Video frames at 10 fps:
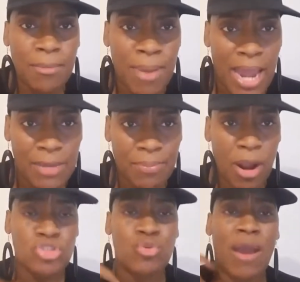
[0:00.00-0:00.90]
the body
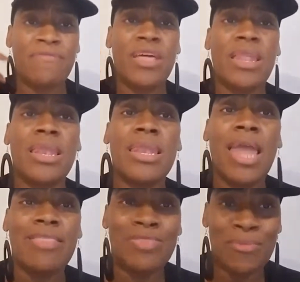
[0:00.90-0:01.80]
parts. You have to
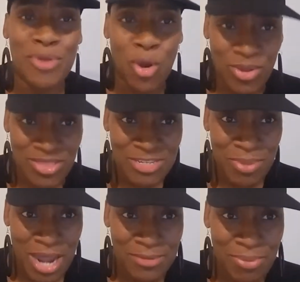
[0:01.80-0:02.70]
let them know what these
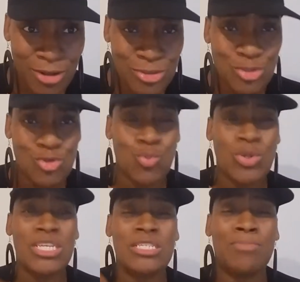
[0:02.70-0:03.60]
body parts do,
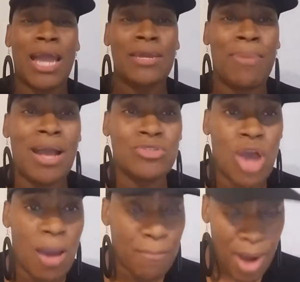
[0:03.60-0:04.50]
what these body parts
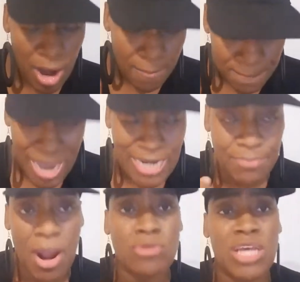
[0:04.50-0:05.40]

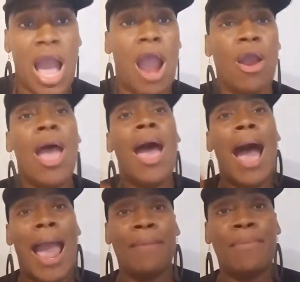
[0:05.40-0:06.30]
are.
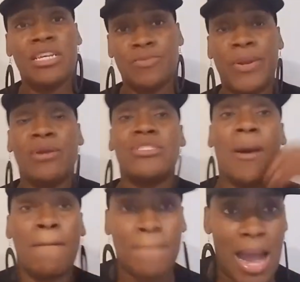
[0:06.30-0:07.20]
I am experienced
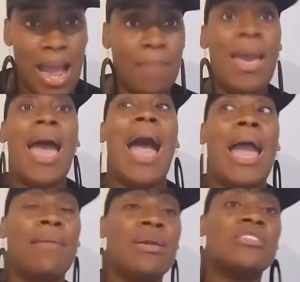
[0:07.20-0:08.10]
mom.
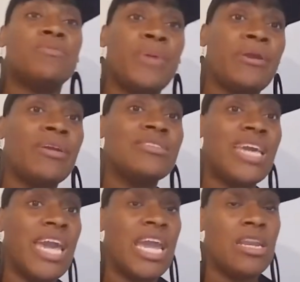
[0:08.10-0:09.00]
I am experienced
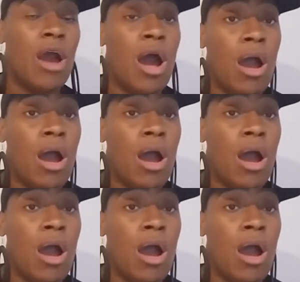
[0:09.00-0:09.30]
in